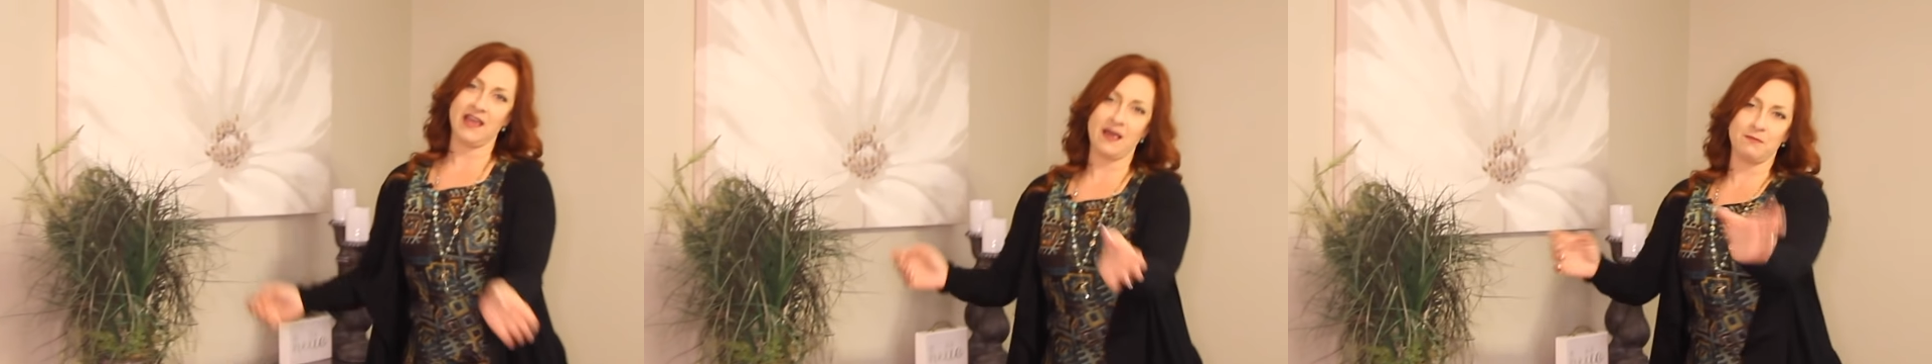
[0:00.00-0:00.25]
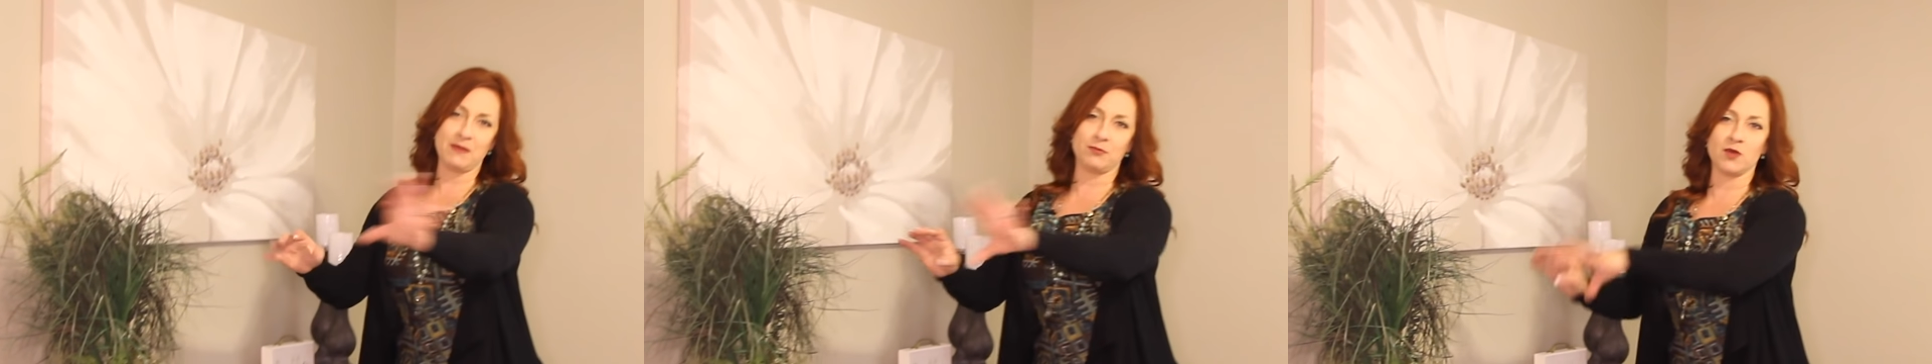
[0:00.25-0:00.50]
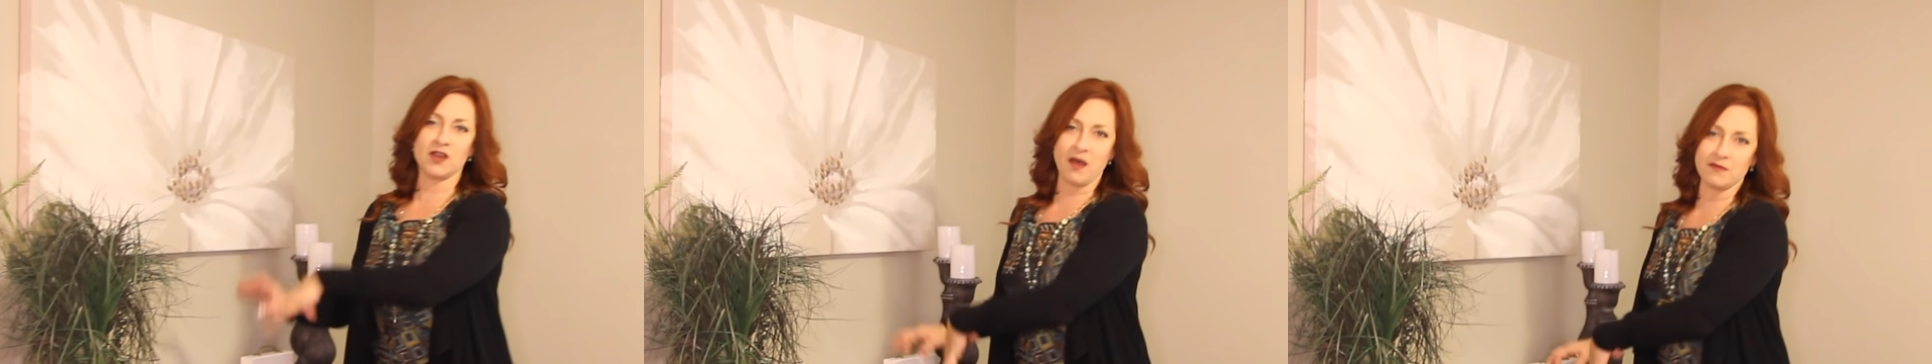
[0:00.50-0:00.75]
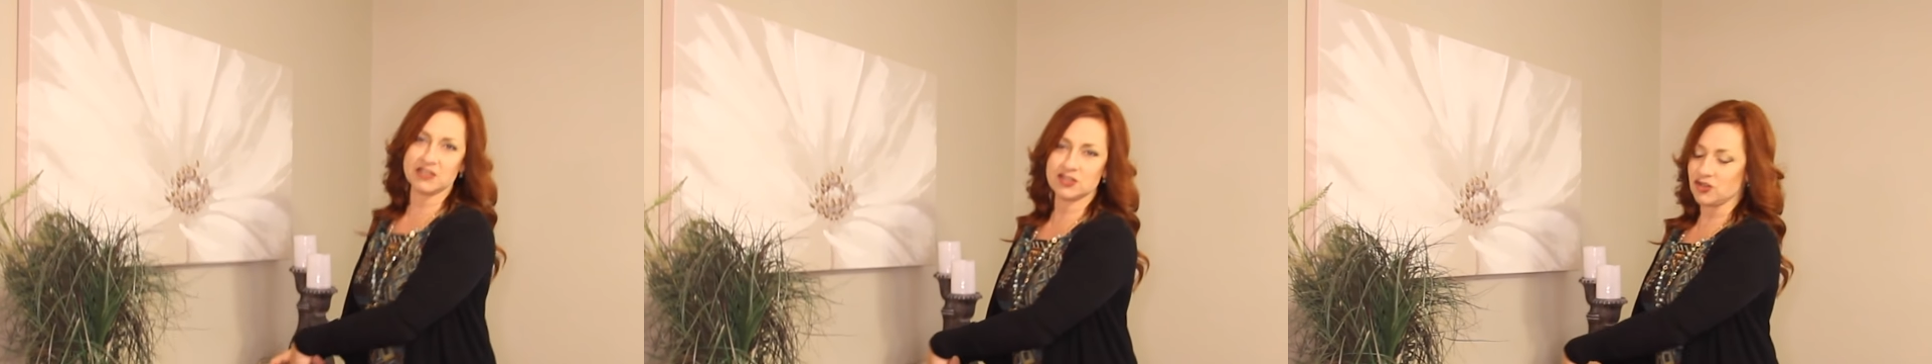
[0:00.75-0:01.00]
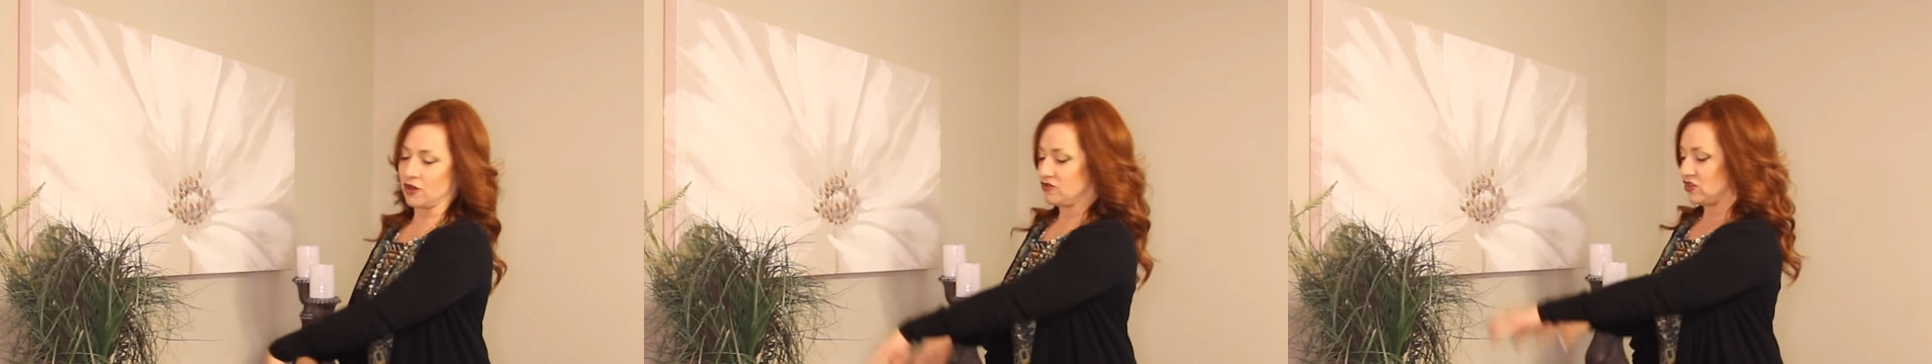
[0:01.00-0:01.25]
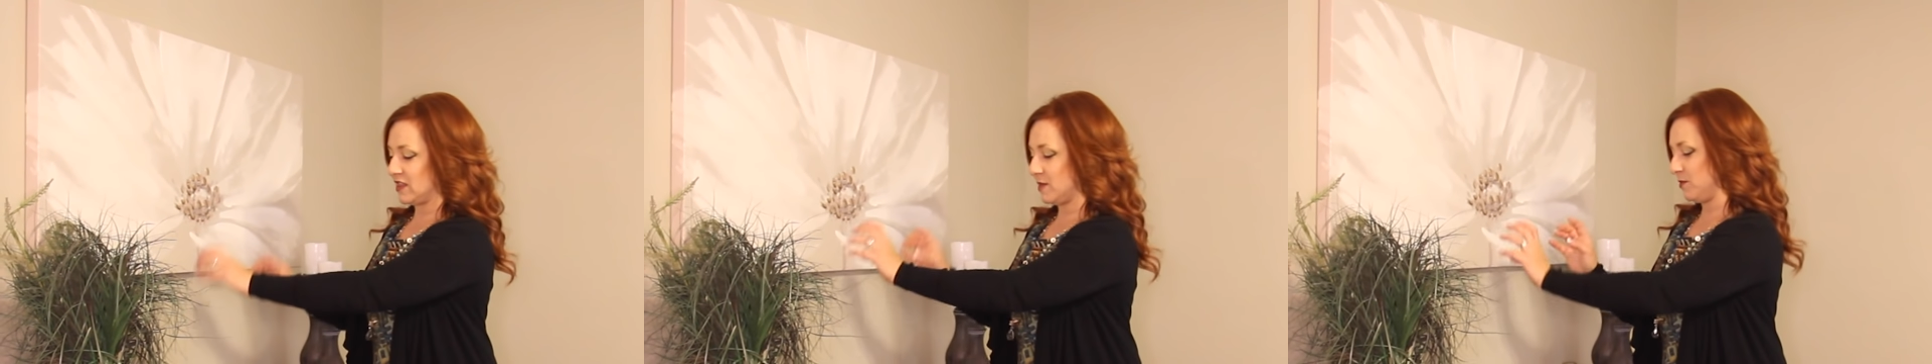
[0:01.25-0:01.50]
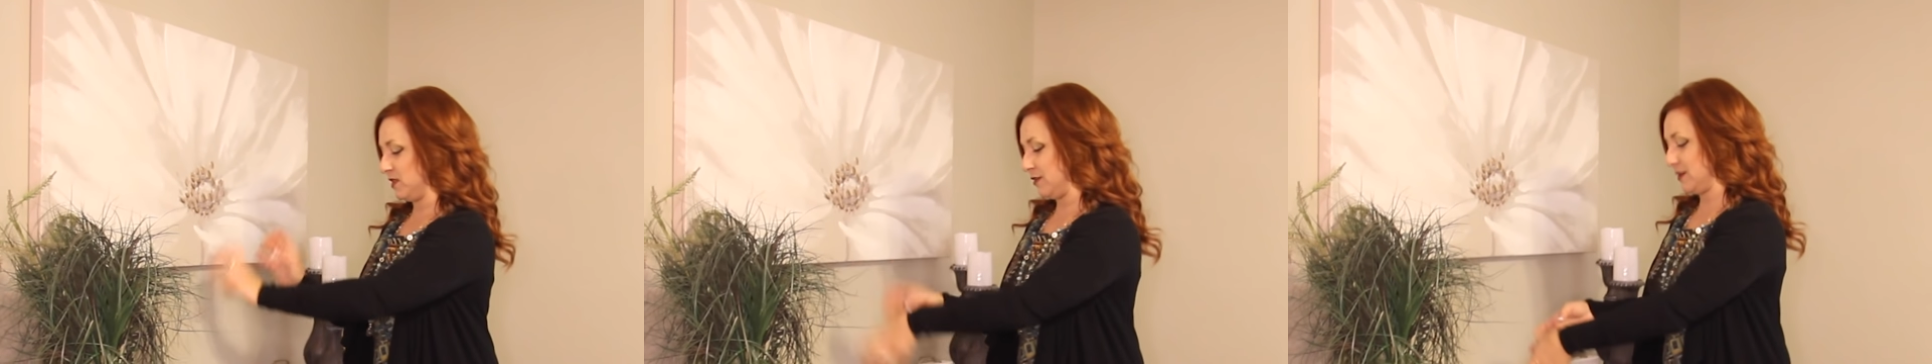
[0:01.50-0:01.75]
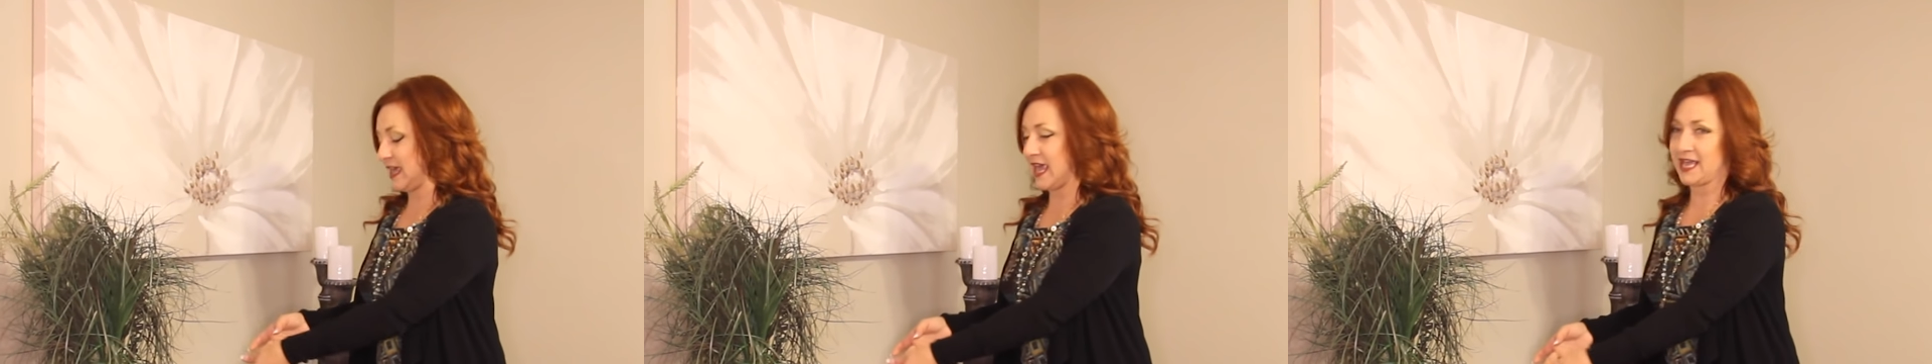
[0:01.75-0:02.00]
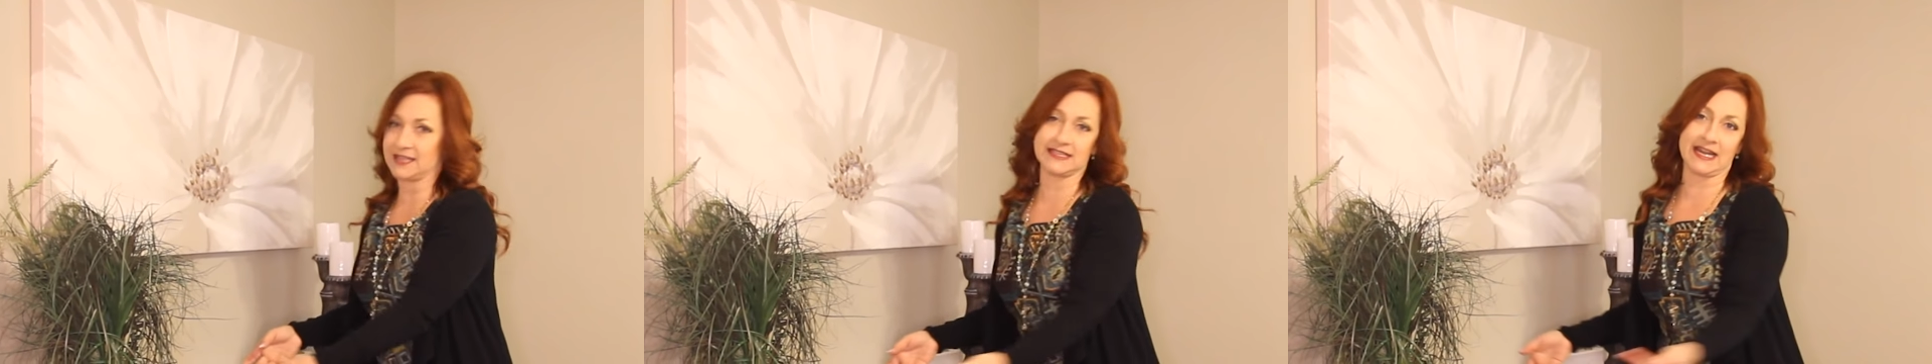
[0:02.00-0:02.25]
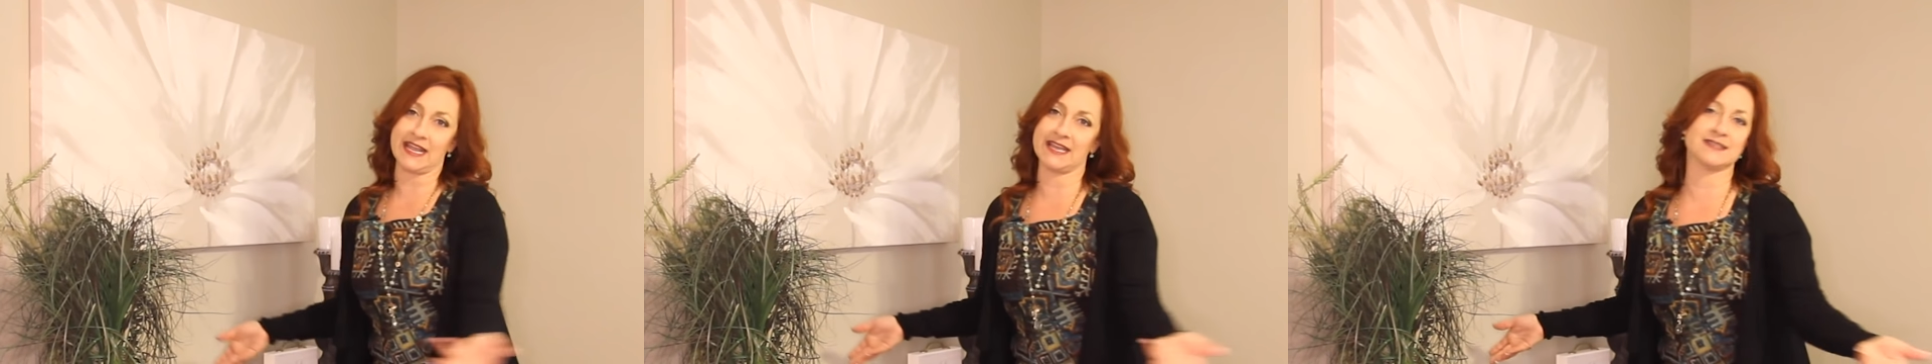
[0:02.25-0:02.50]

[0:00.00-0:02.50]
And people would come into church and they put their canes and I